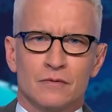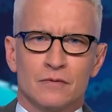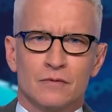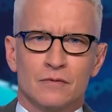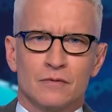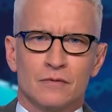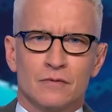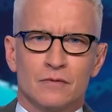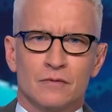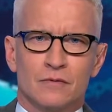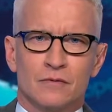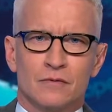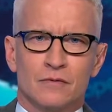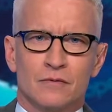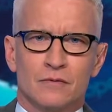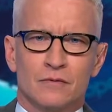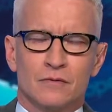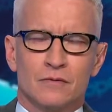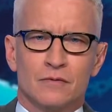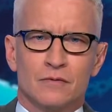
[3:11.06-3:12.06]

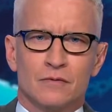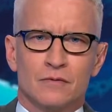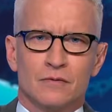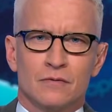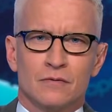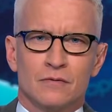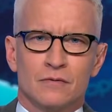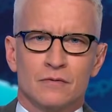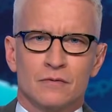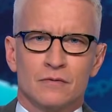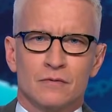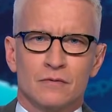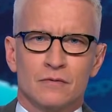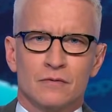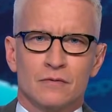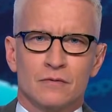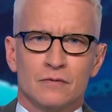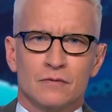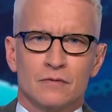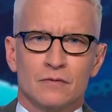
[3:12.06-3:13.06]

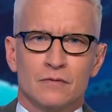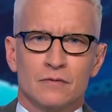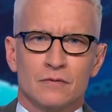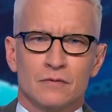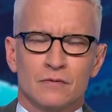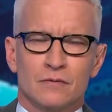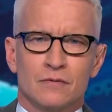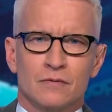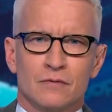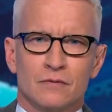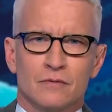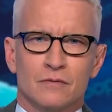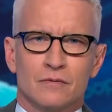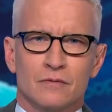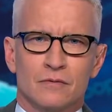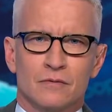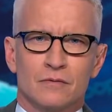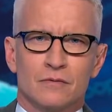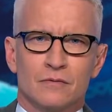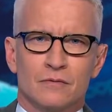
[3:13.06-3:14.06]

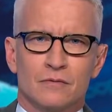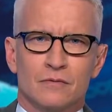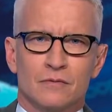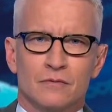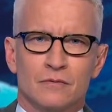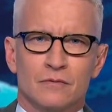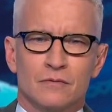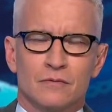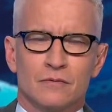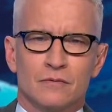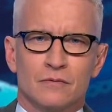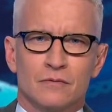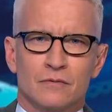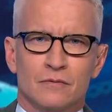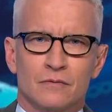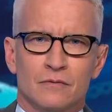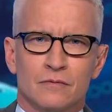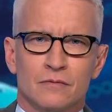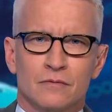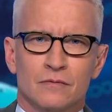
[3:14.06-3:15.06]

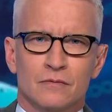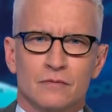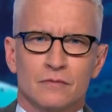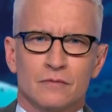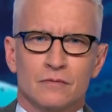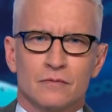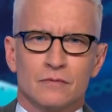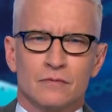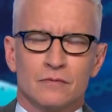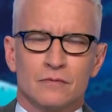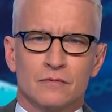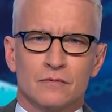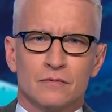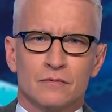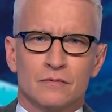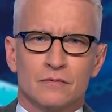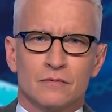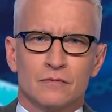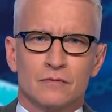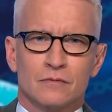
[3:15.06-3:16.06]

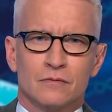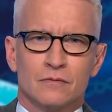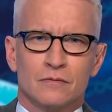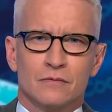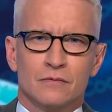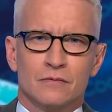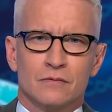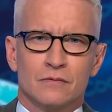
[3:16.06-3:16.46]
The person shown says nothing.